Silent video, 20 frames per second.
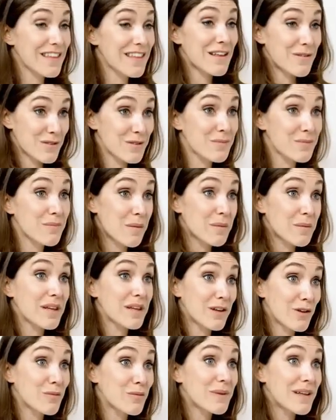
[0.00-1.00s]
And I think that was
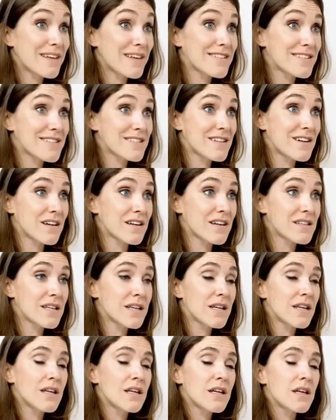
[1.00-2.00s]
probably a good place to start.
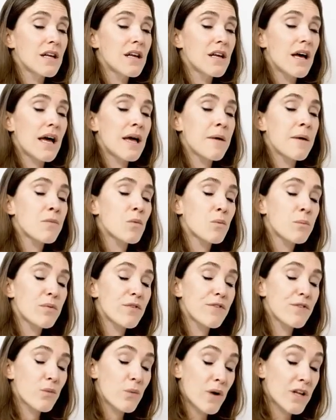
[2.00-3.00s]
Um,
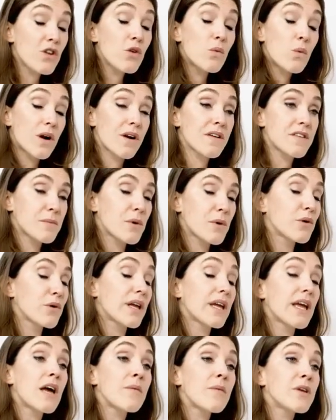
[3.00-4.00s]
when you were
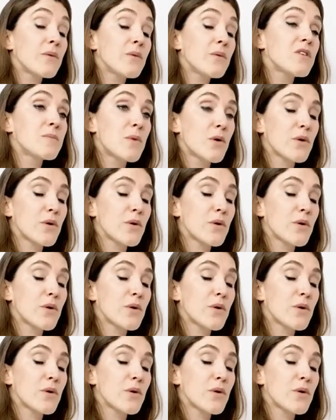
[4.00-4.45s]
smoking, how many were you